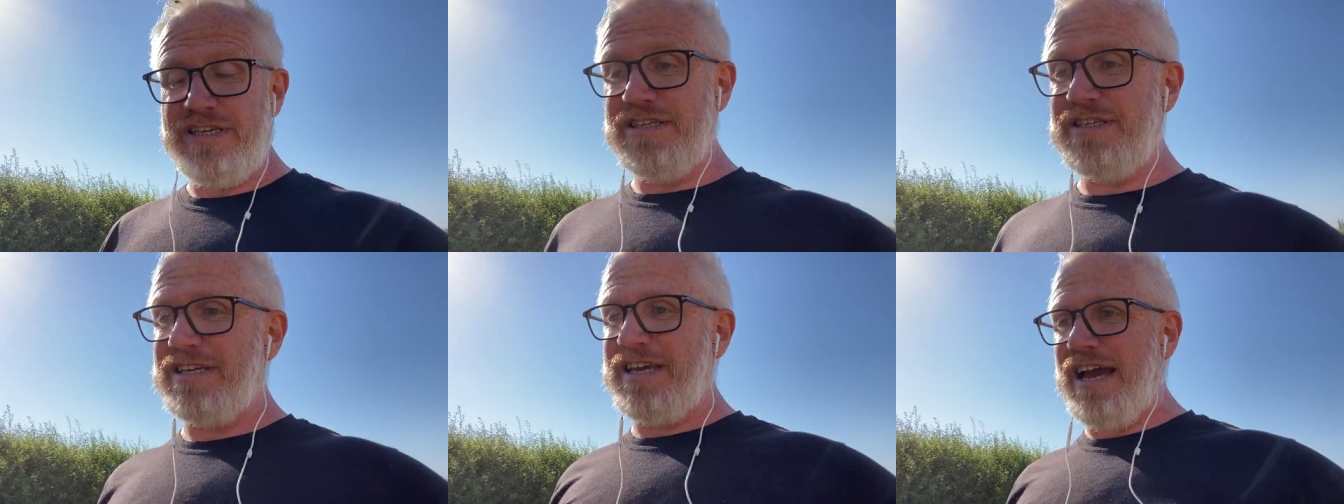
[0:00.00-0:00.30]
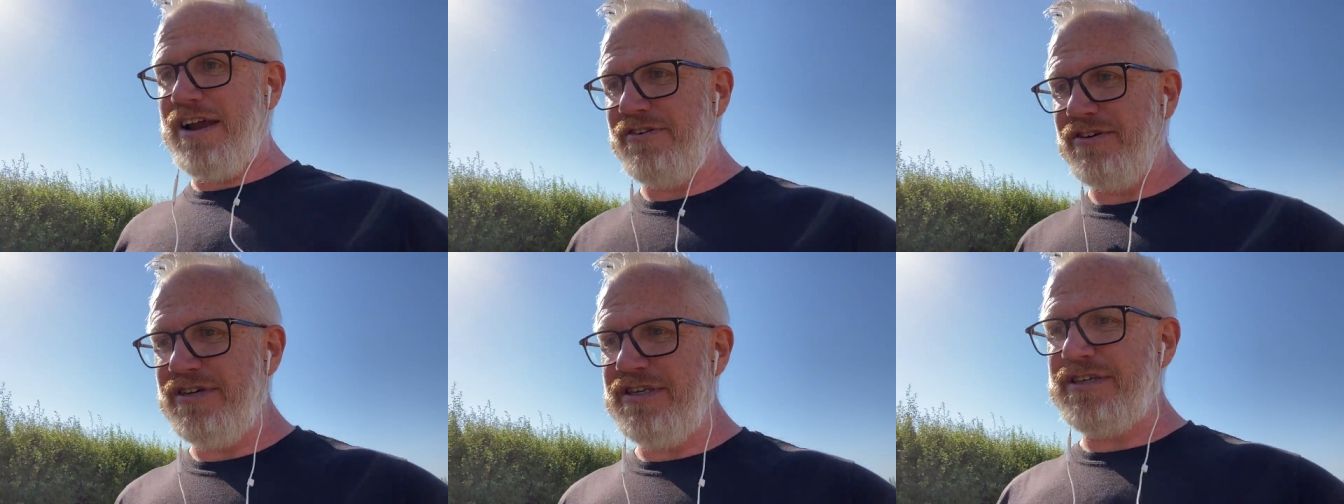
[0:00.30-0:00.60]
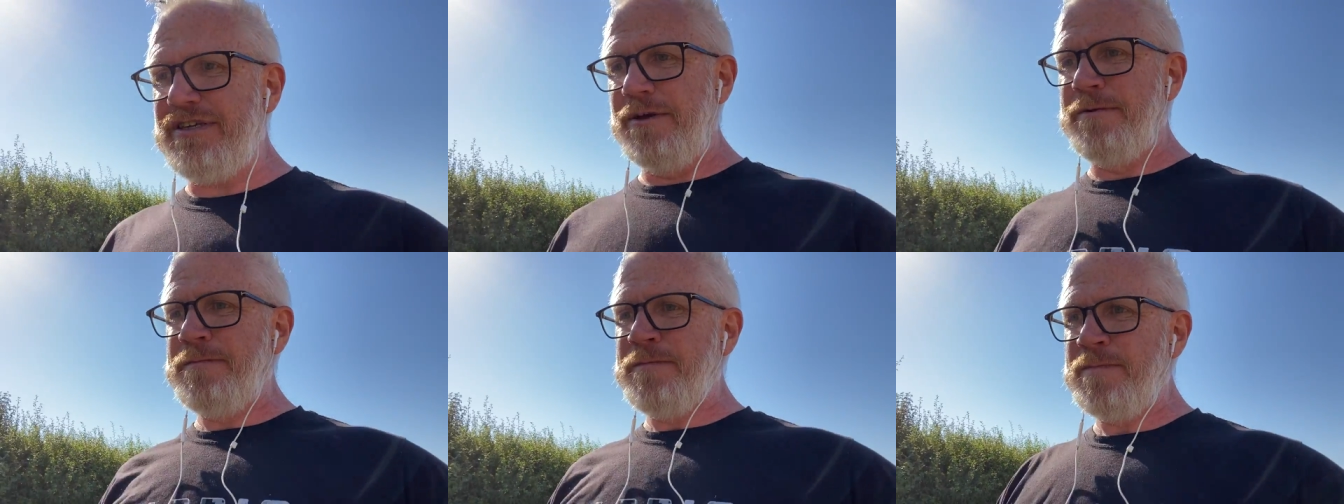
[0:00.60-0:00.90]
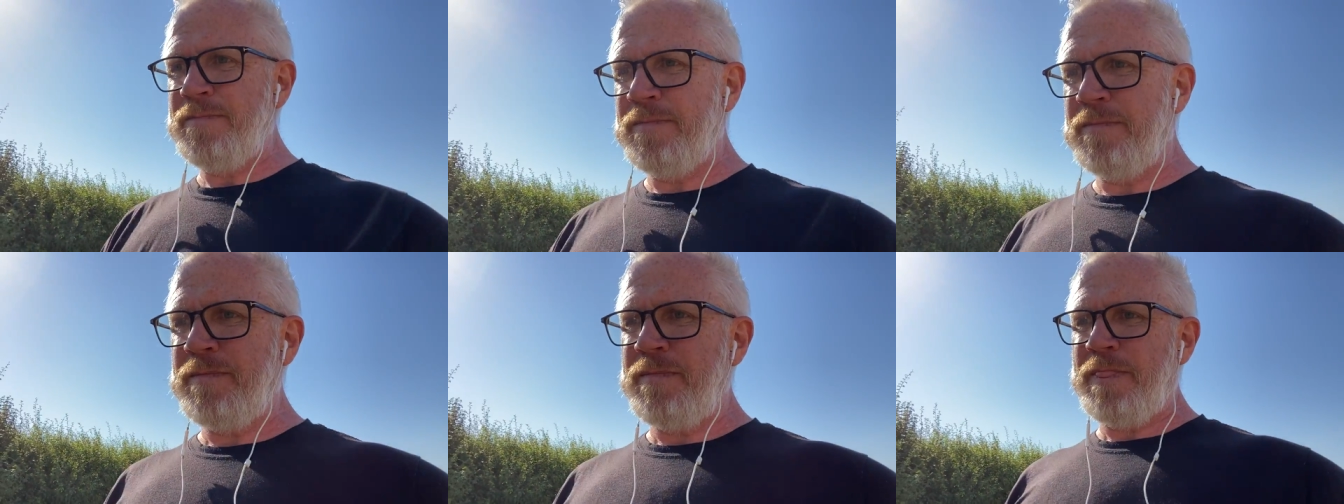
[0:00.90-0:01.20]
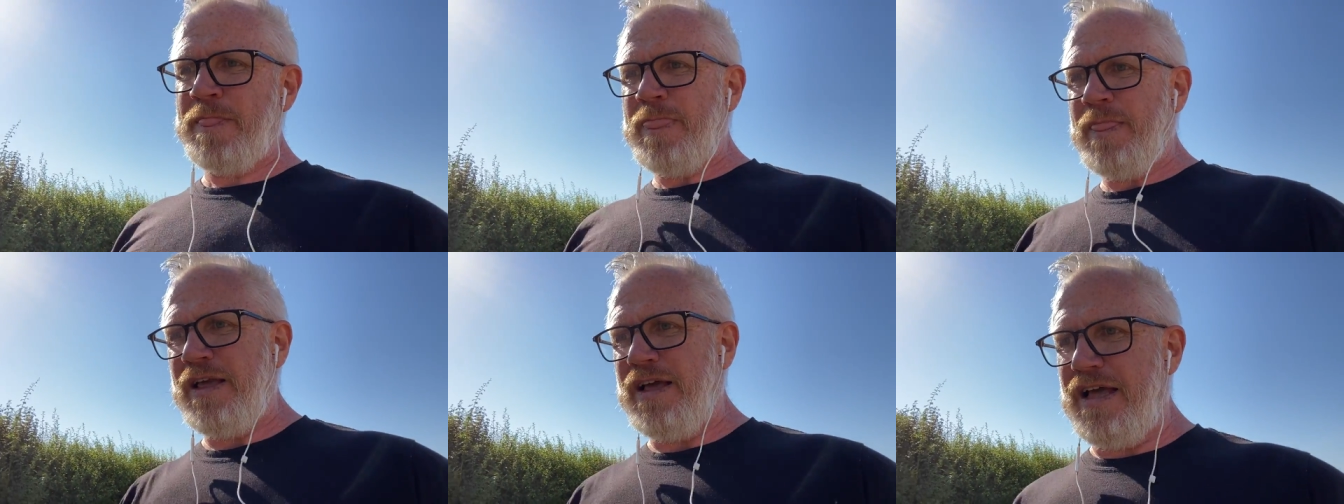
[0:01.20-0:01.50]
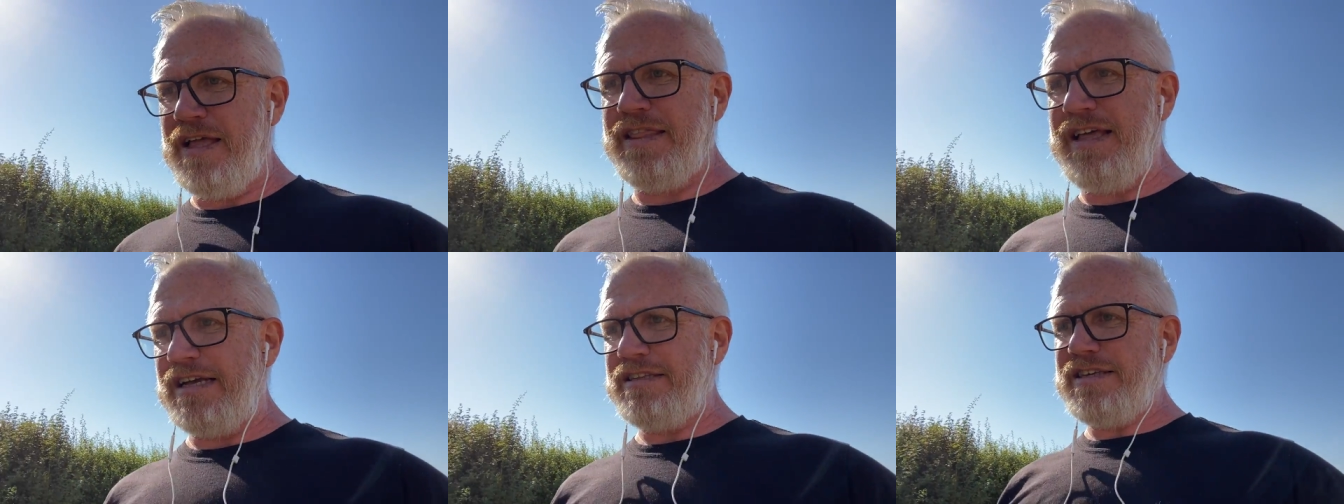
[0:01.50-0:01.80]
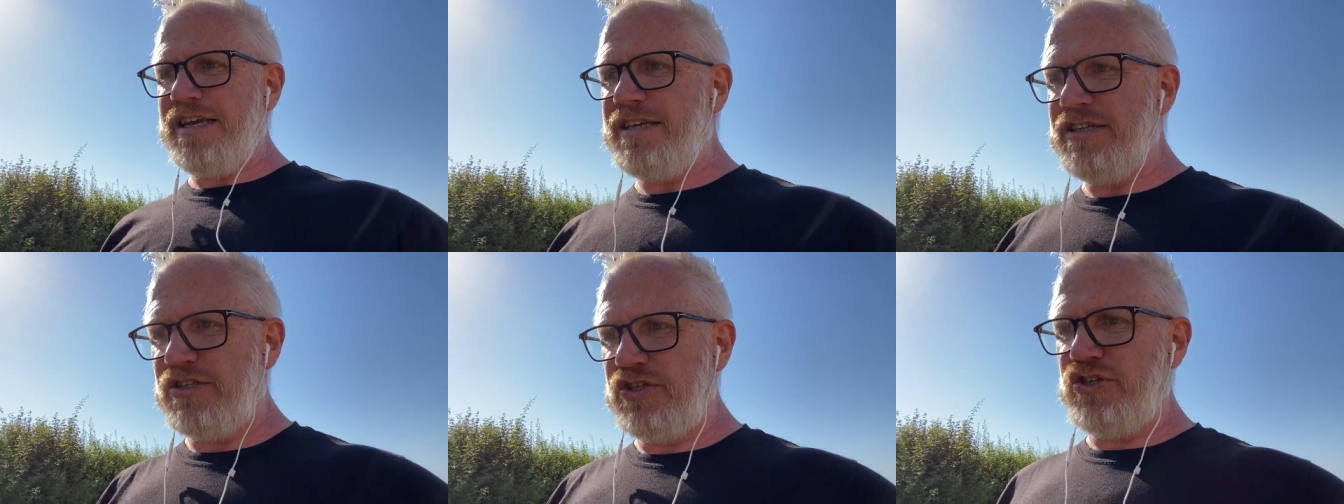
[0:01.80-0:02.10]
is Garrett, and that's
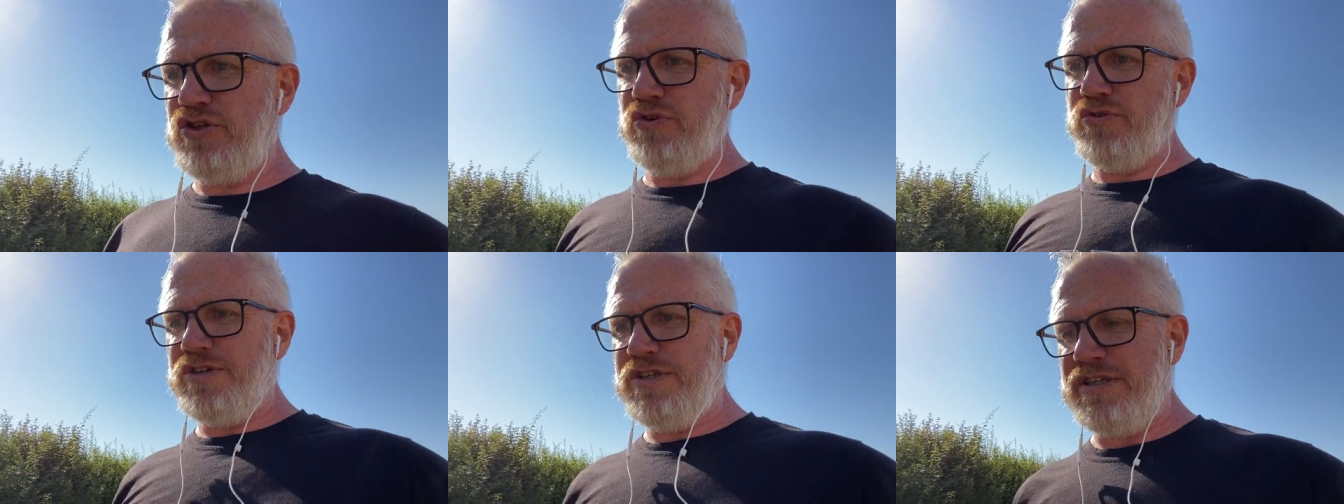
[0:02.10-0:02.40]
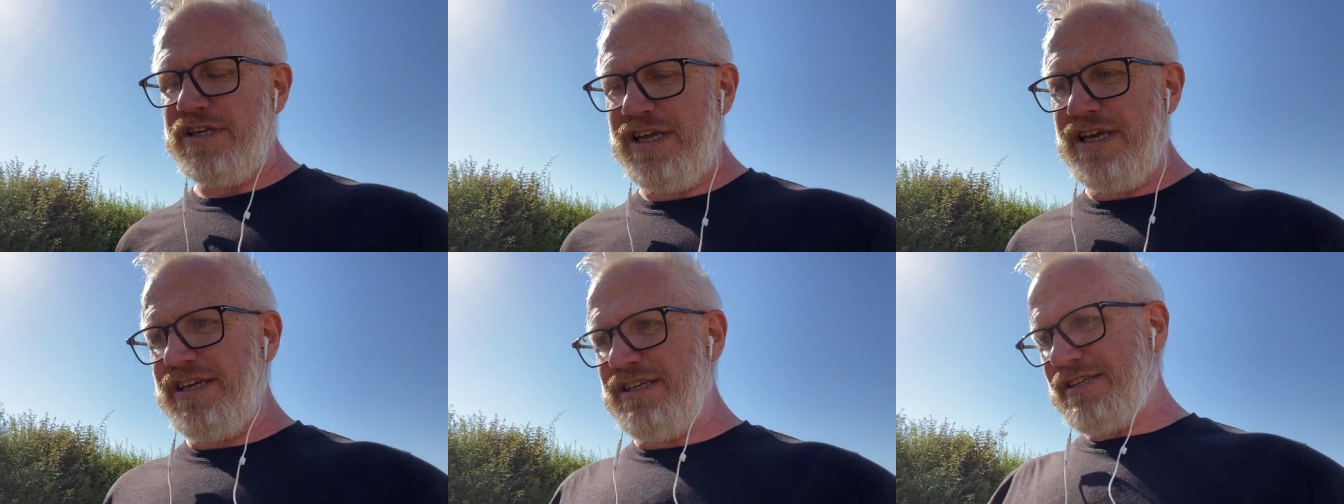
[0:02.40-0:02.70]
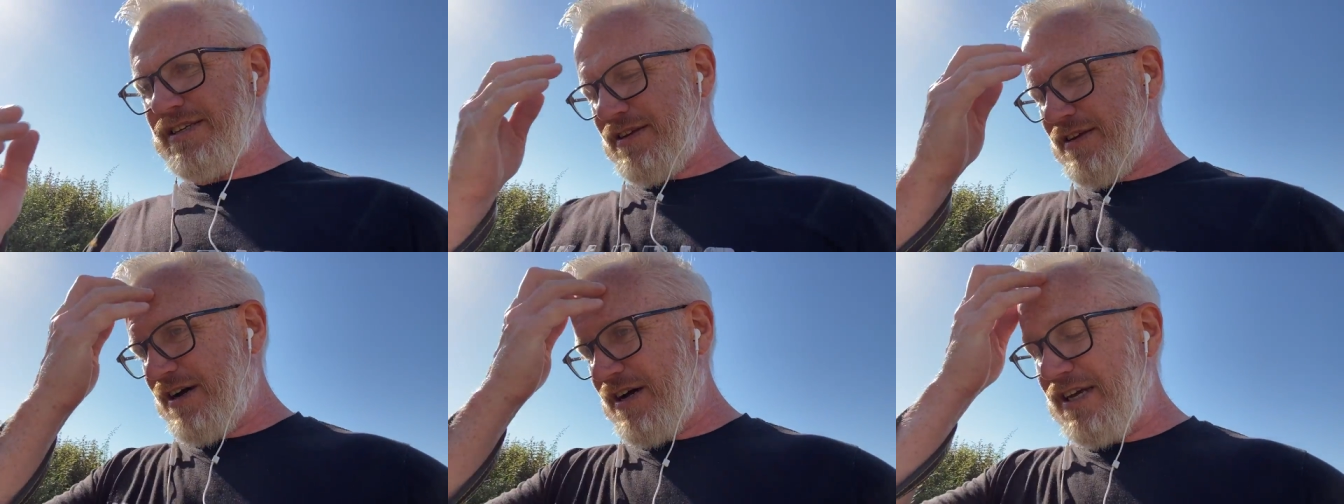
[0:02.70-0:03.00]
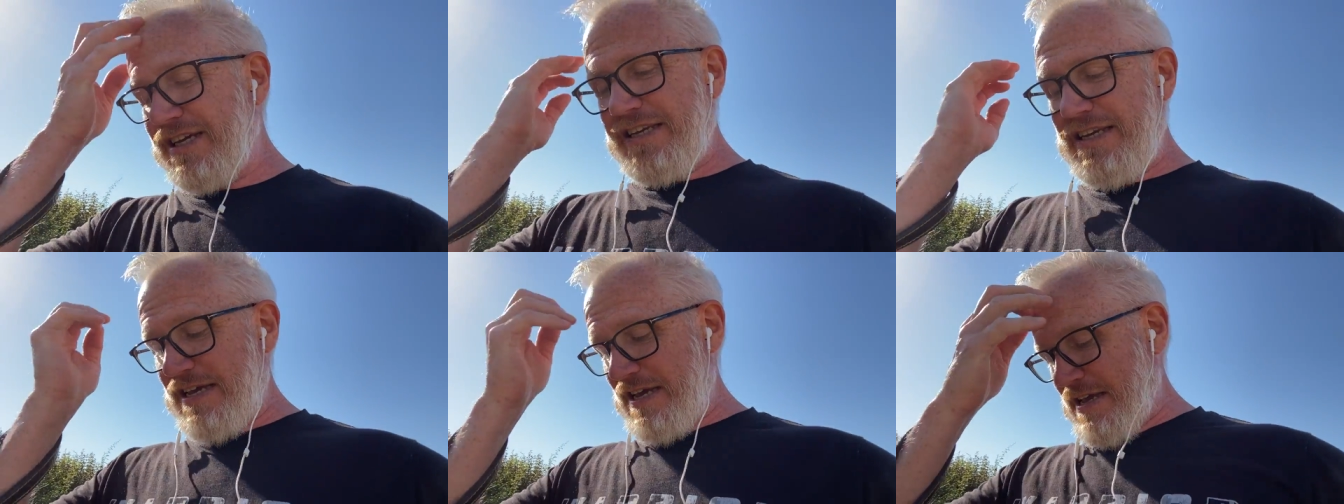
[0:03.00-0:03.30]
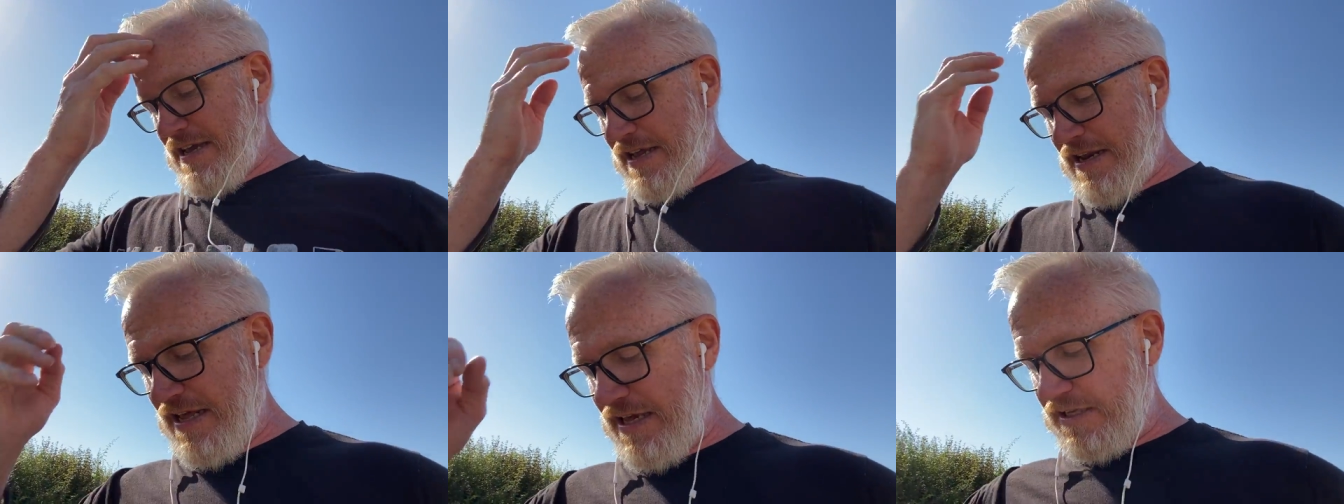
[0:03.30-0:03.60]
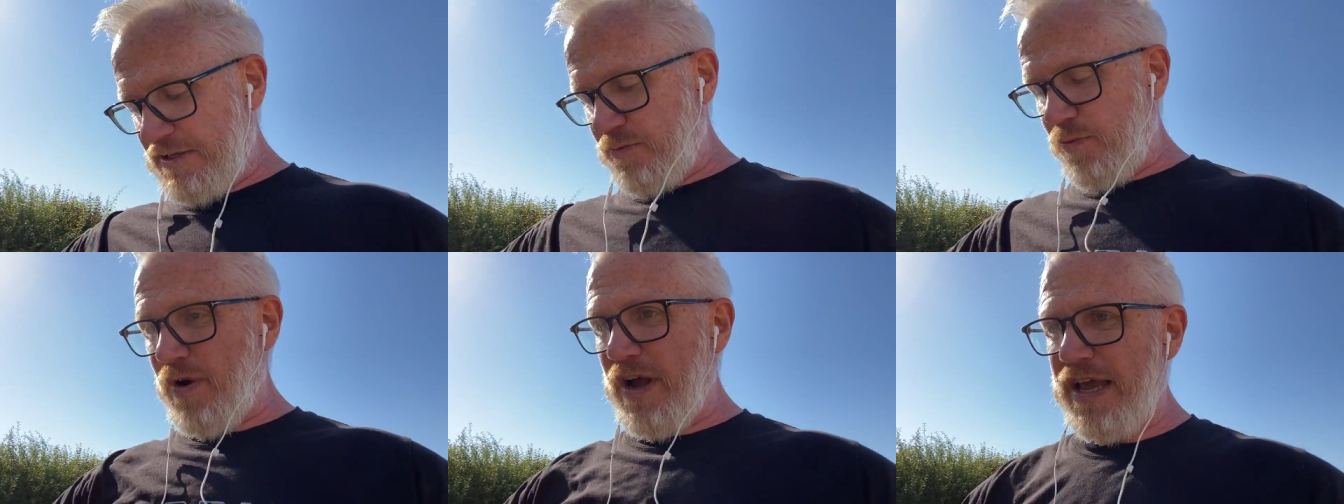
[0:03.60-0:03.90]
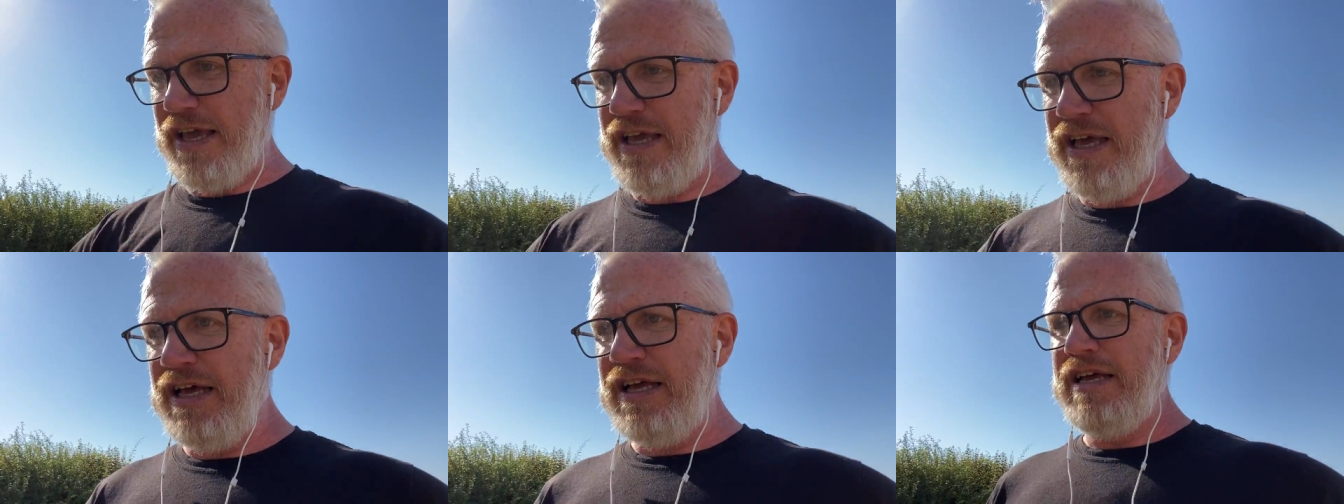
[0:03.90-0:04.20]
his choice and his idea and his
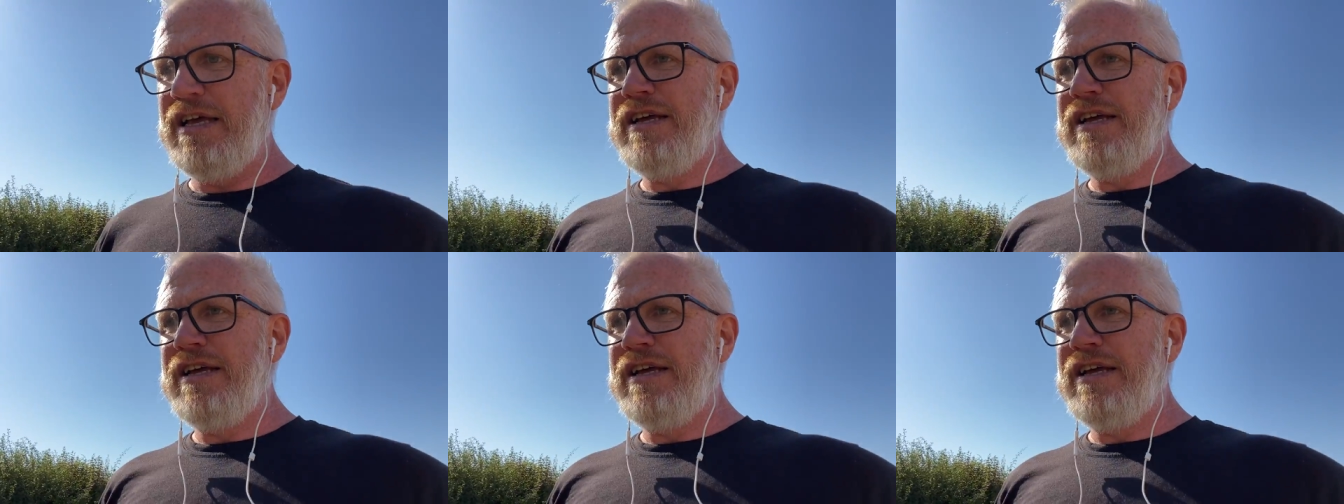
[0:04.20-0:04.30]
way,